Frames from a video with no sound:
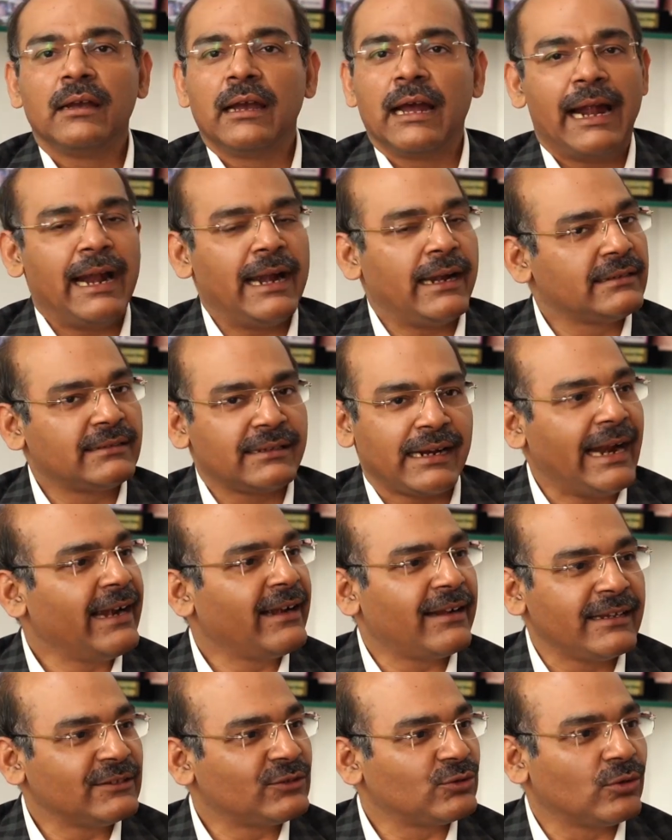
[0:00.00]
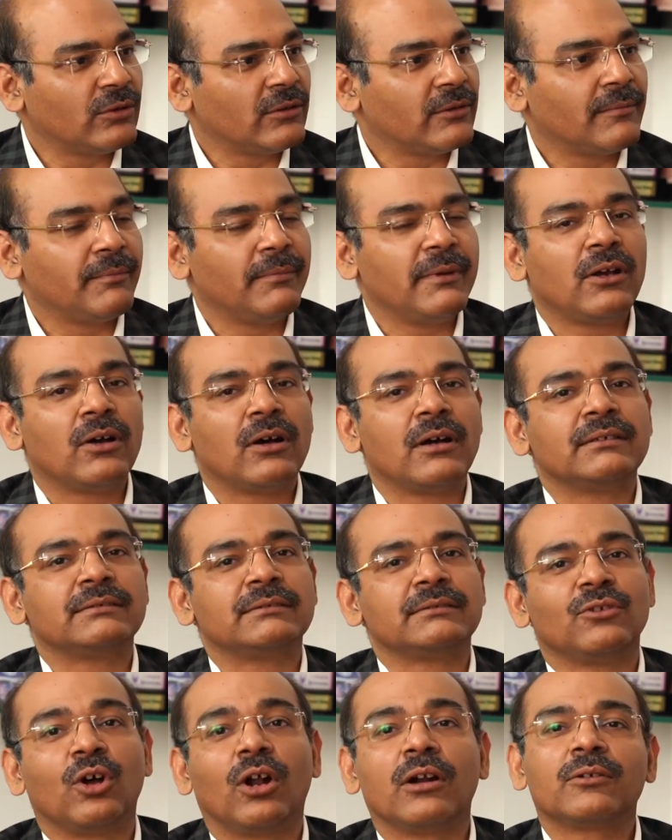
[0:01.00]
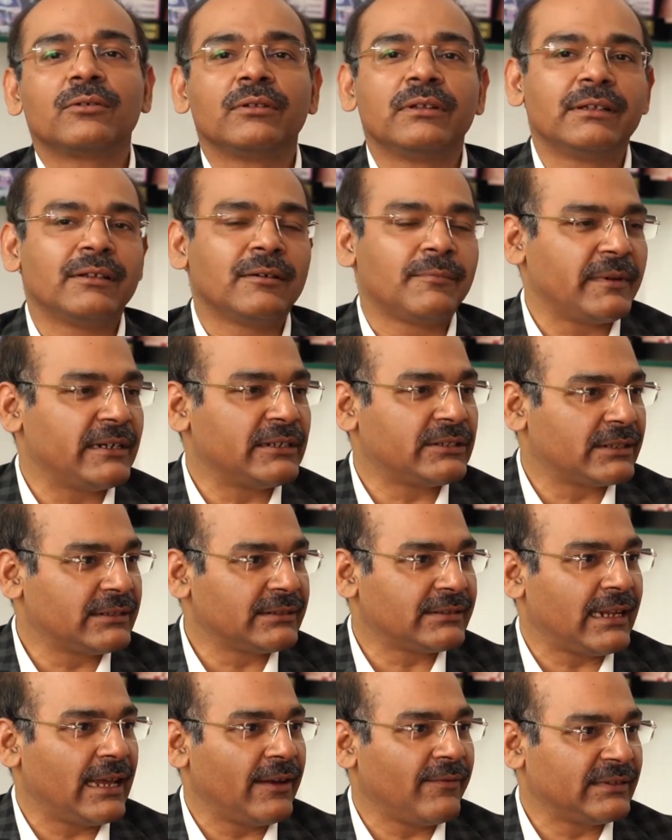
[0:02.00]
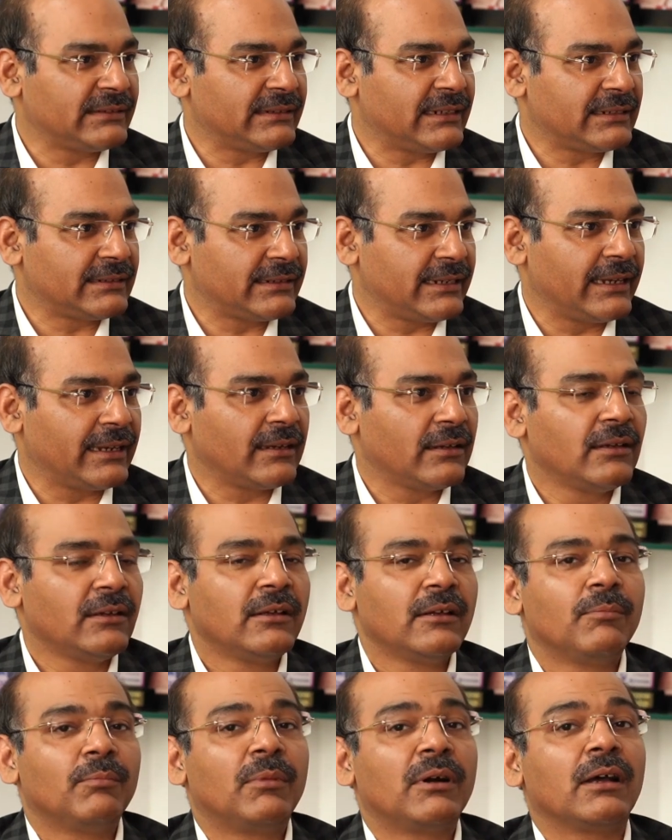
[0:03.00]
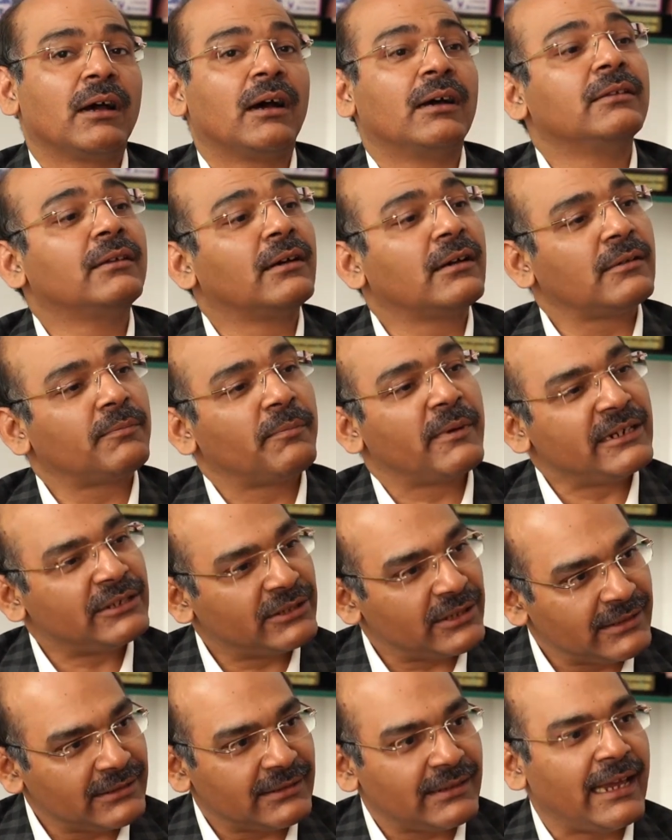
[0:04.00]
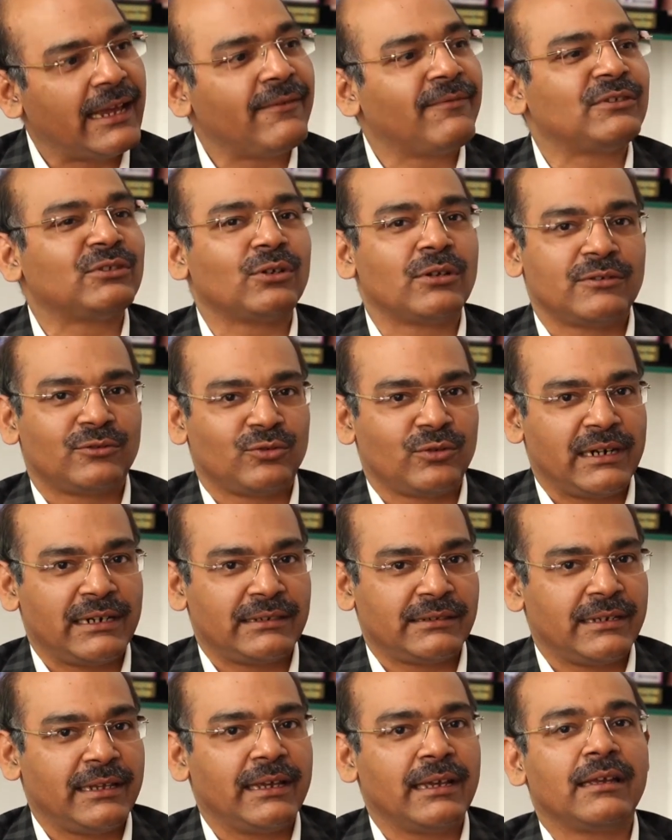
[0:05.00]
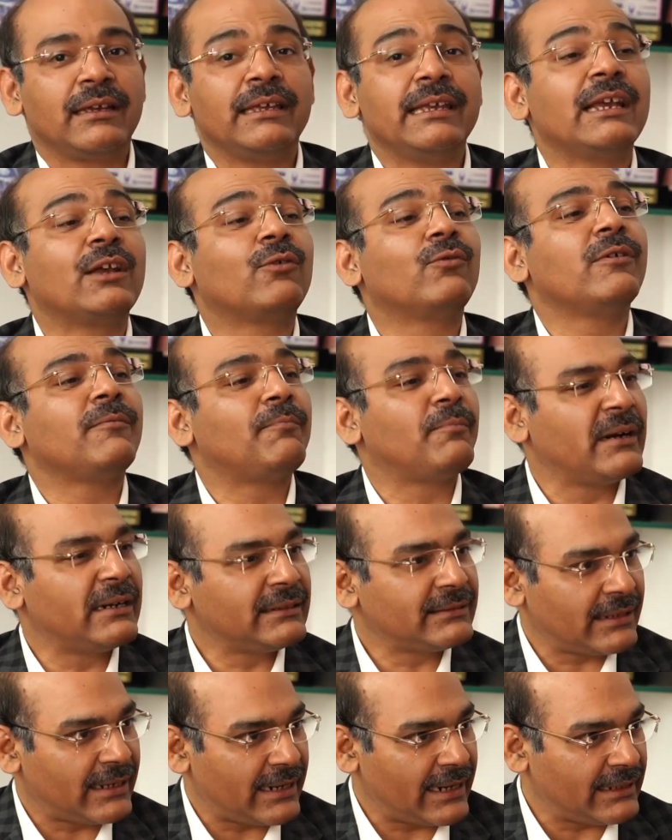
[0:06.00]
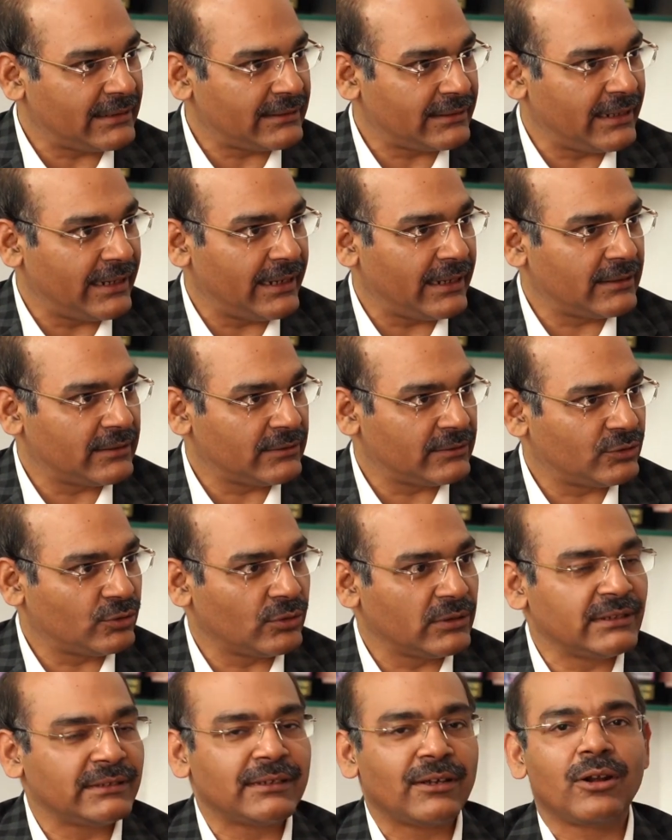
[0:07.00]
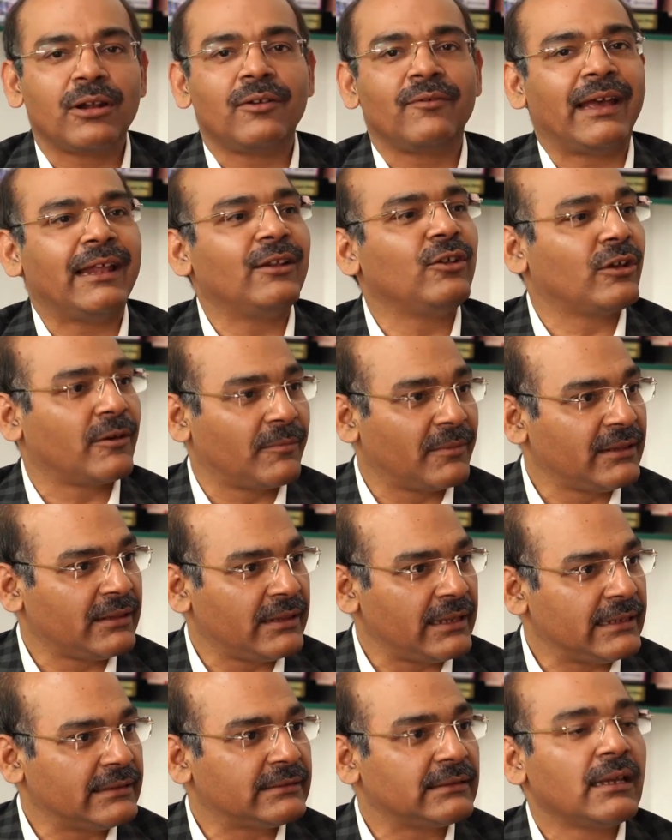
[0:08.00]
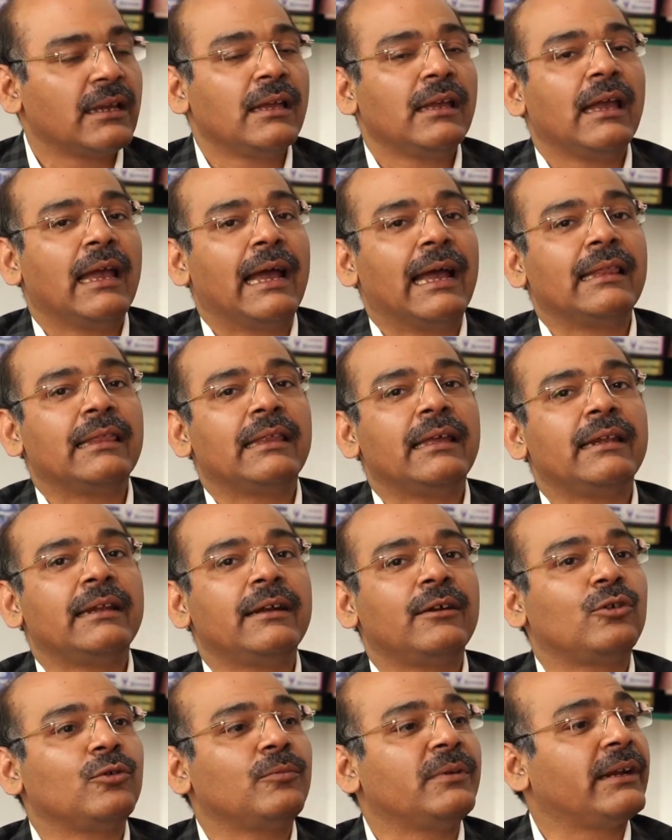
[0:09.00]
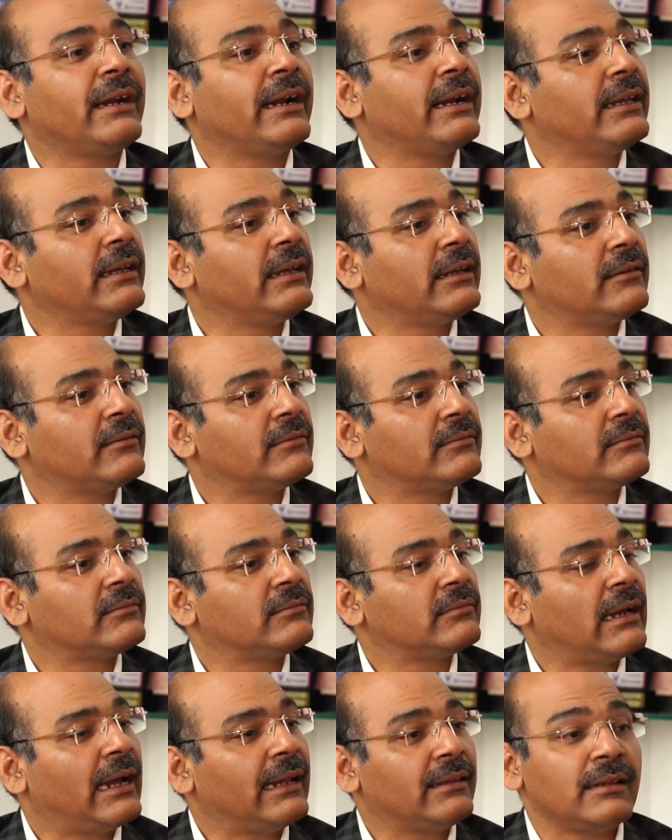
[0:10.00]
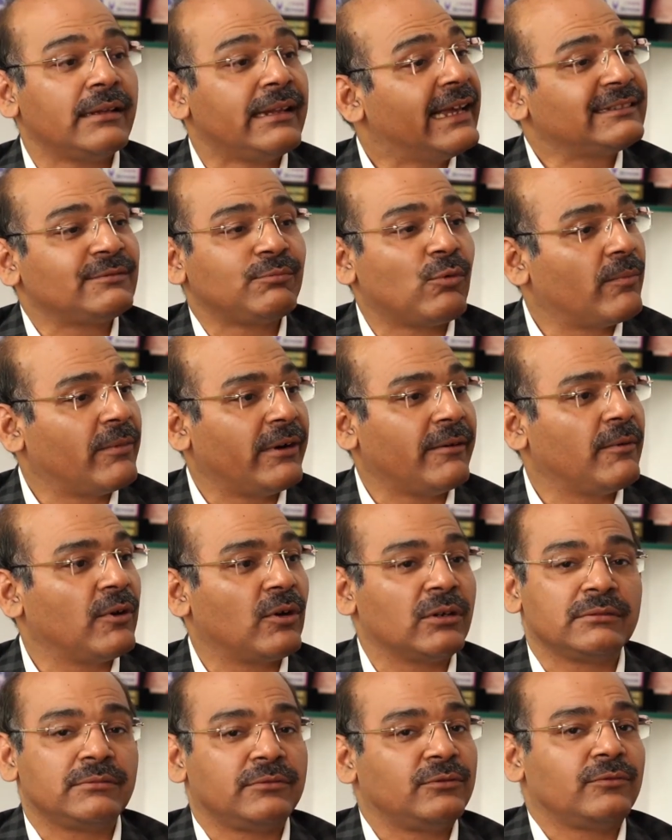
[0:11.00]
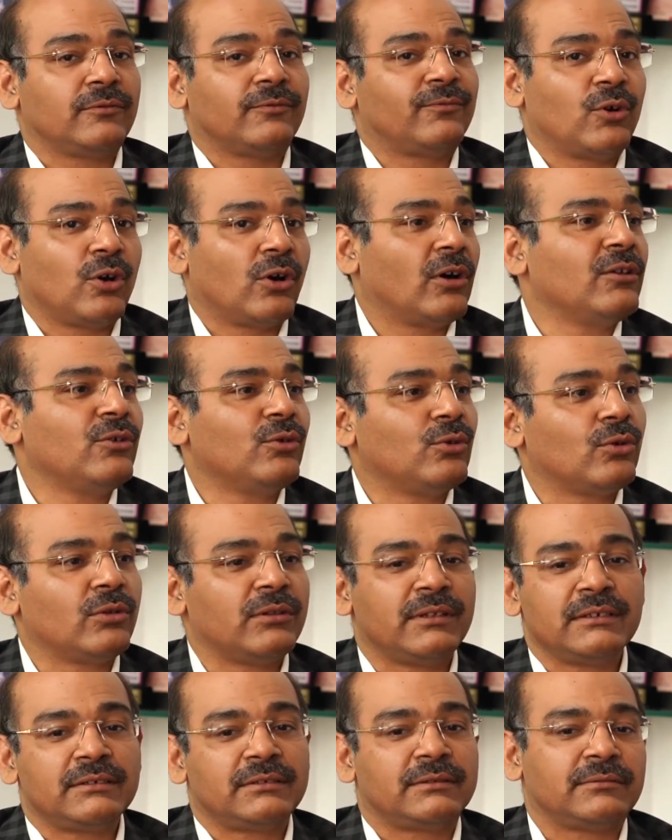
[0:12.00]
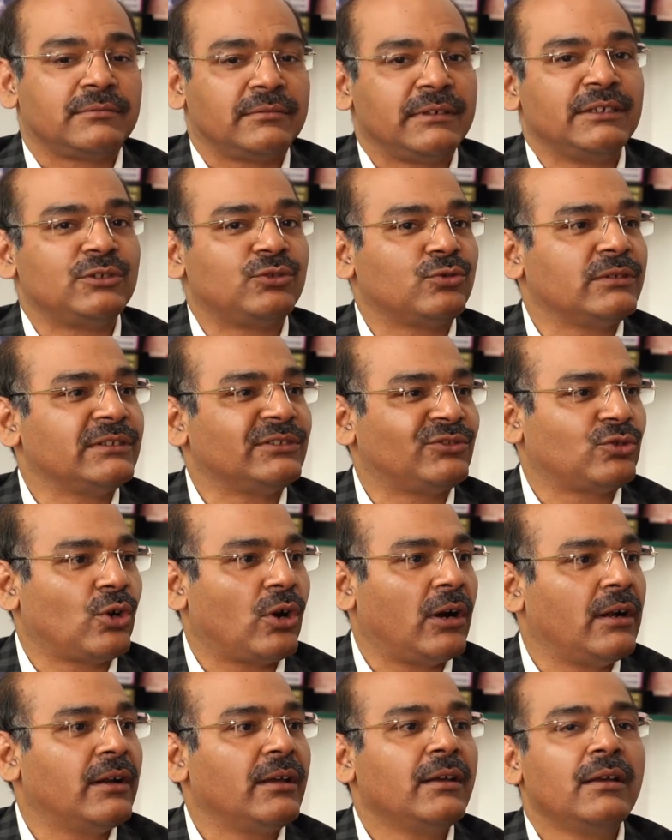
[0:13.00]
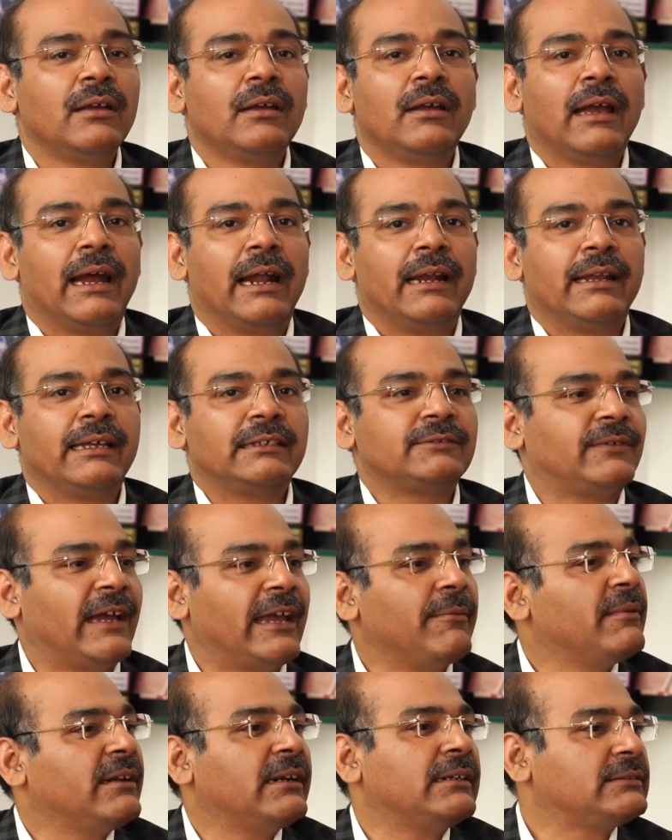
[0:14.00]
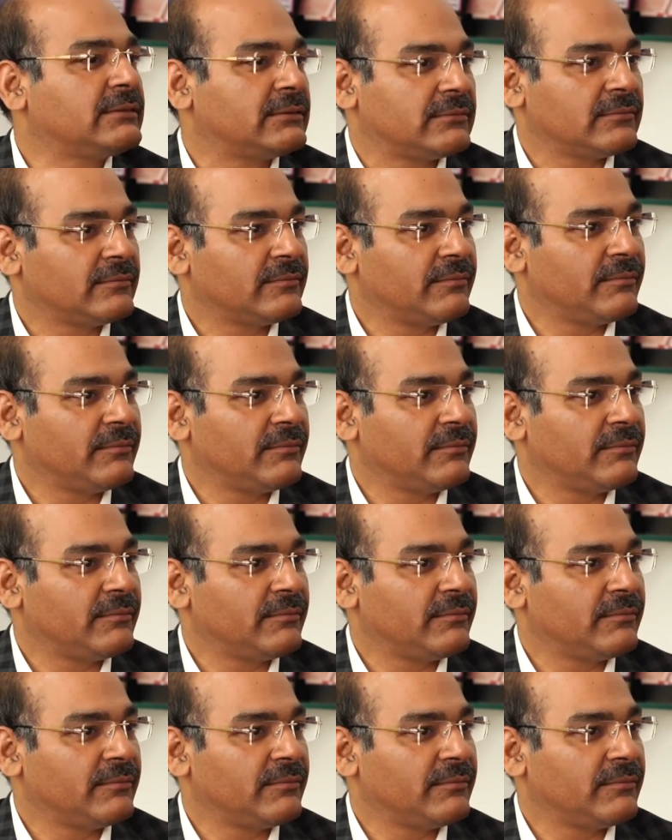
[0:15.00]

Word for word: And it is rightly so, because not only the patient's life is at stake, but other patients' life is also at stake, equipments are at stake. So these are all valuable things and they need to be ready at the next moment, because for all you know this issue is solved and next 5 minutes